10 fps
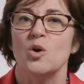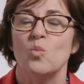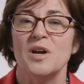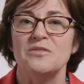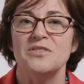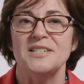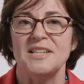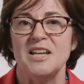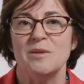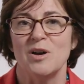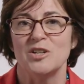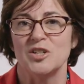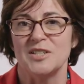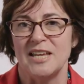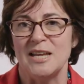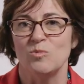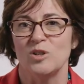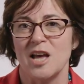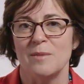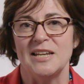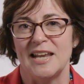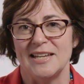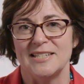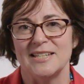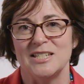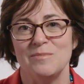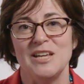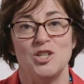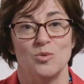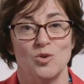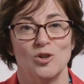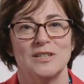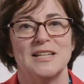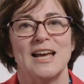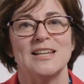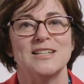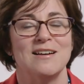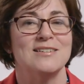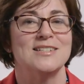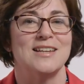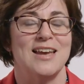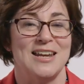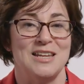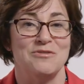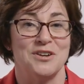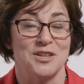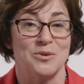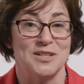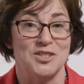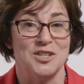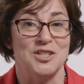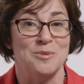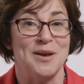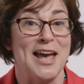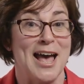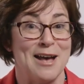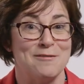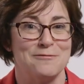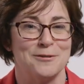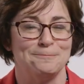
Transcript: One of the senior marshal team will come in later to meet you all and to answer any further questions you may have.